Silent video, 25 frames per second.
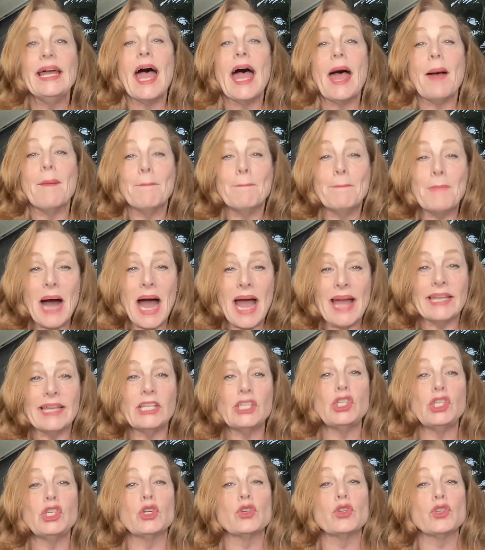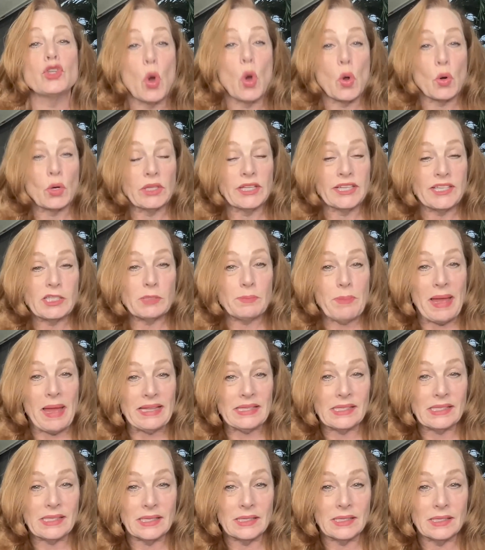minus your total
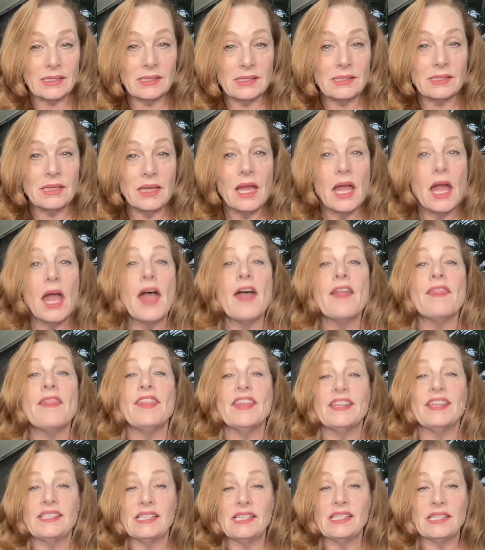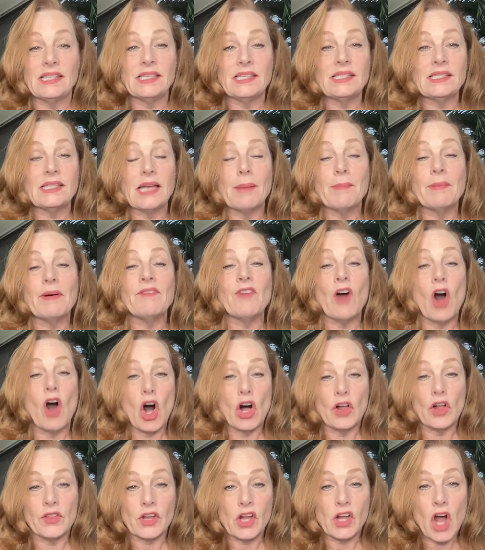expenses. This is the sum of
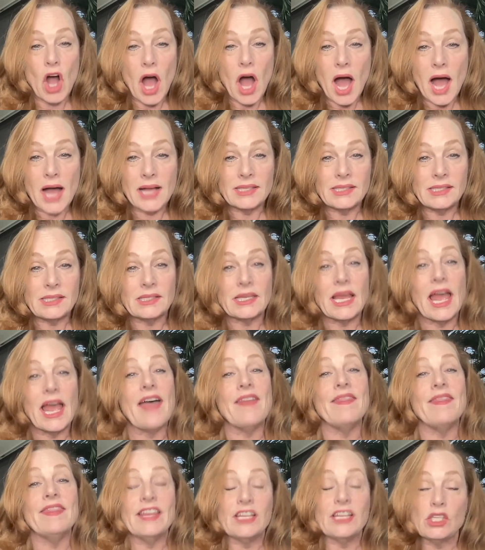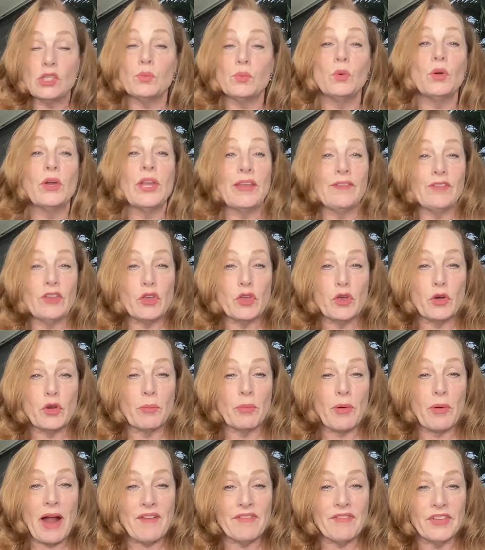all the costs, and this will give you your
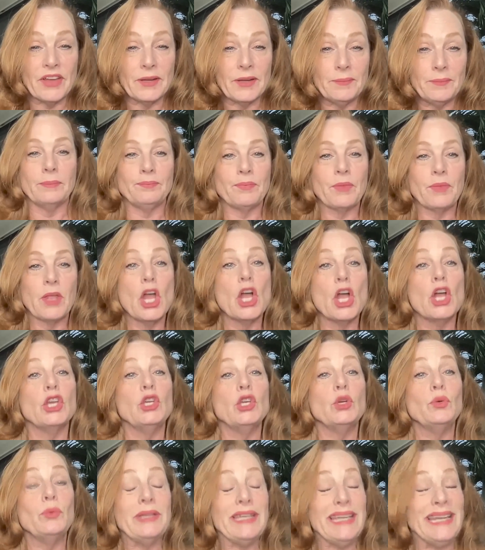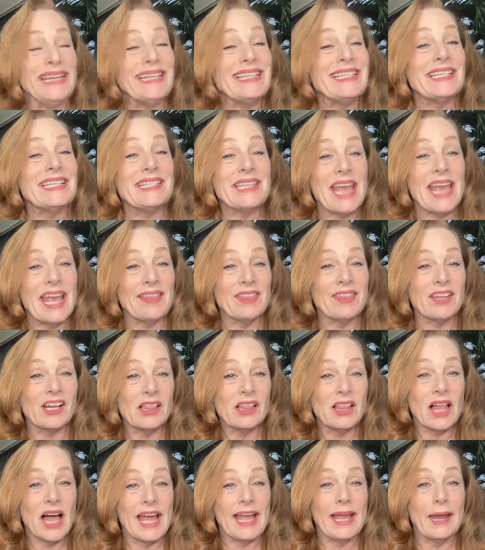profit. You need to take the
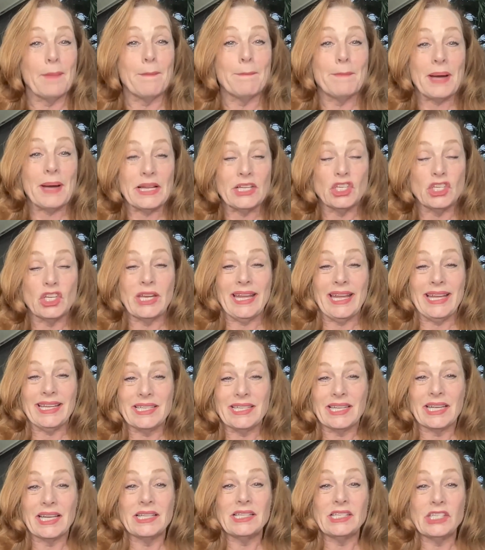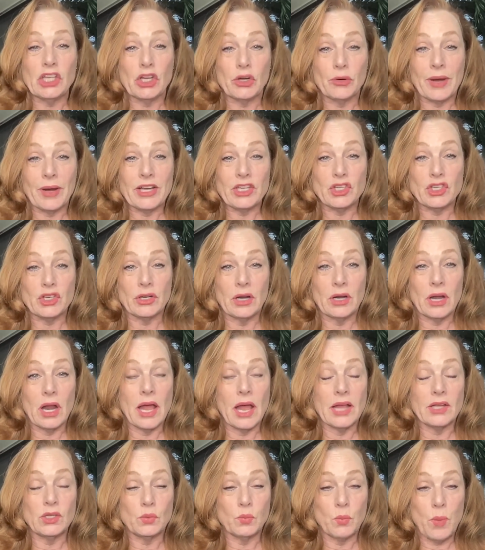client budget into consideration
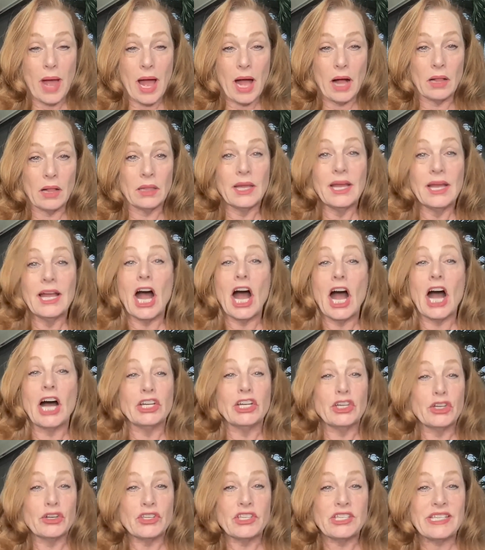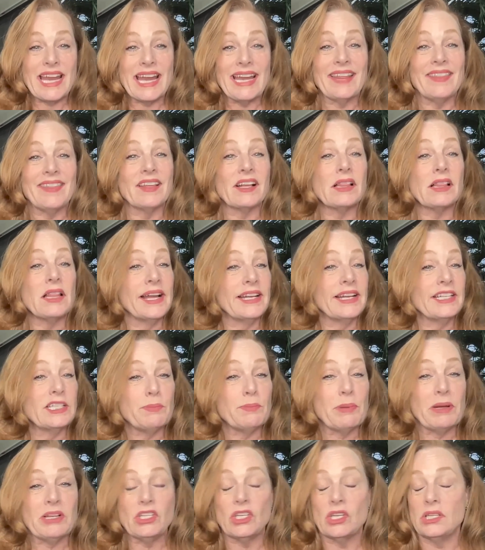as well. Understanding the client's
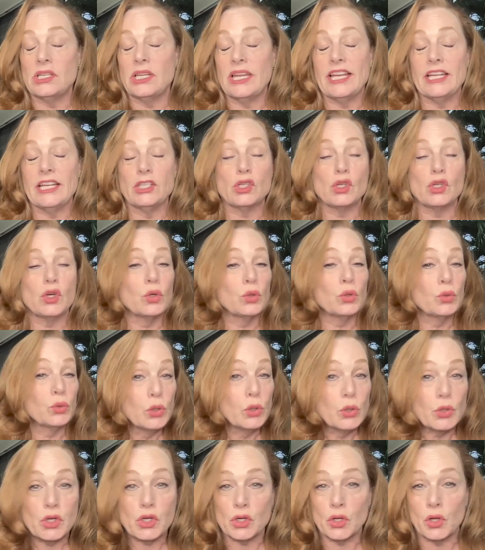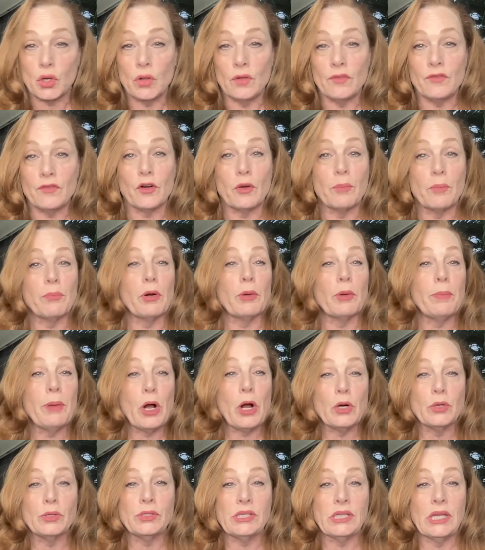budget is crucial for
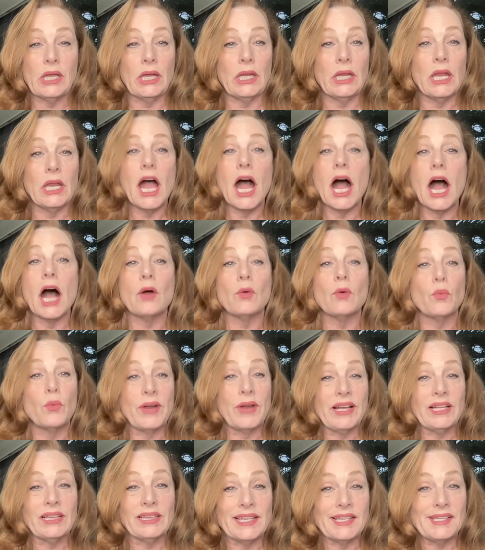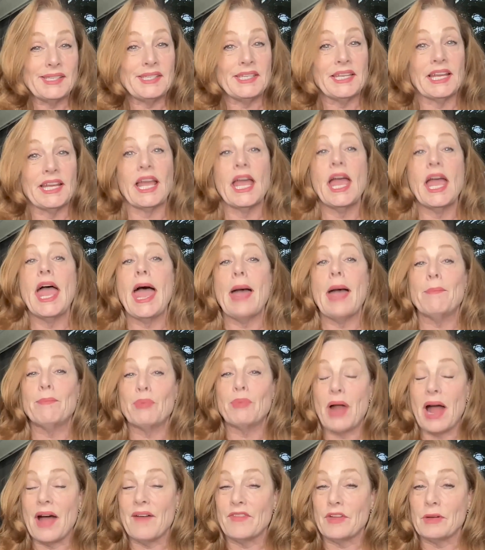proposing a realistic and
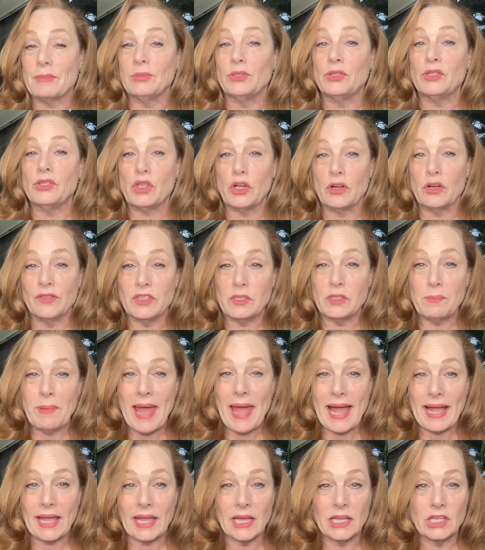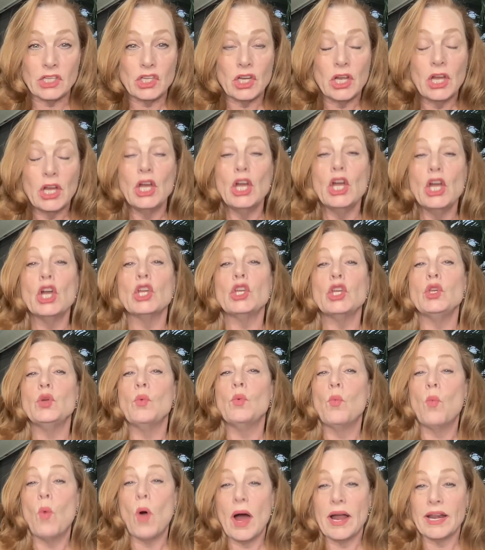profitable service package. You
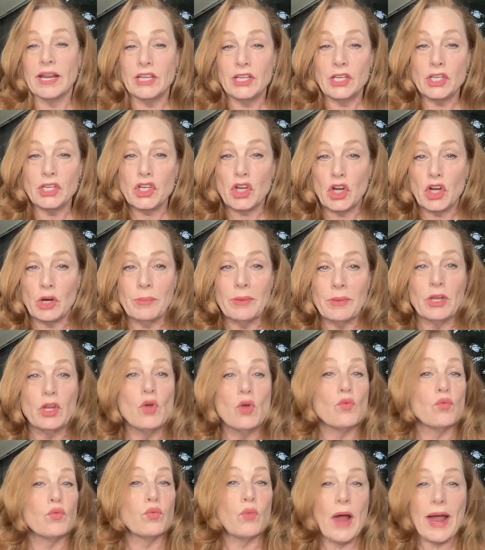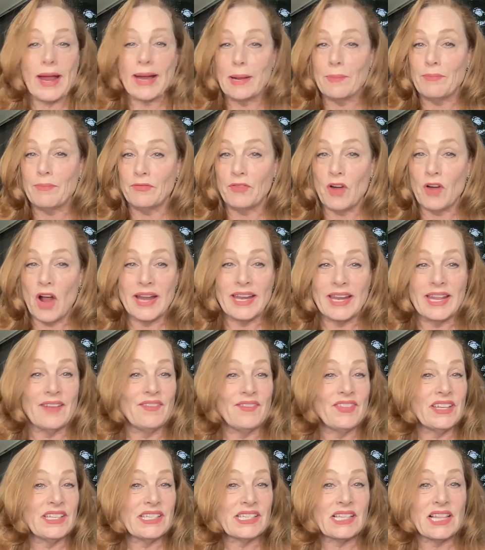want to determine right up front if
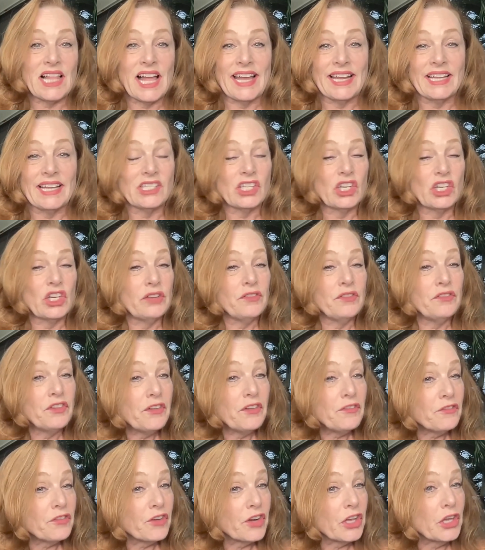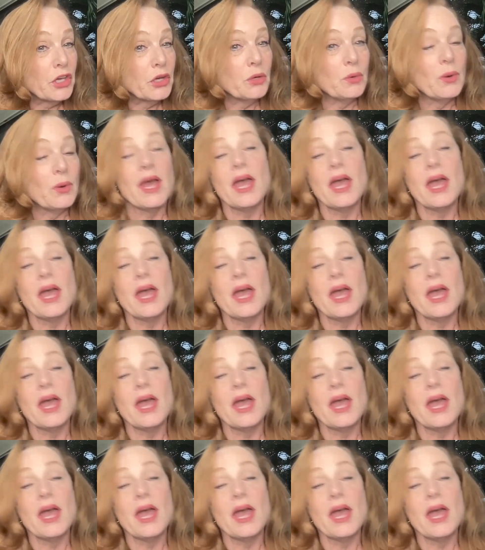this client is a good fit for you,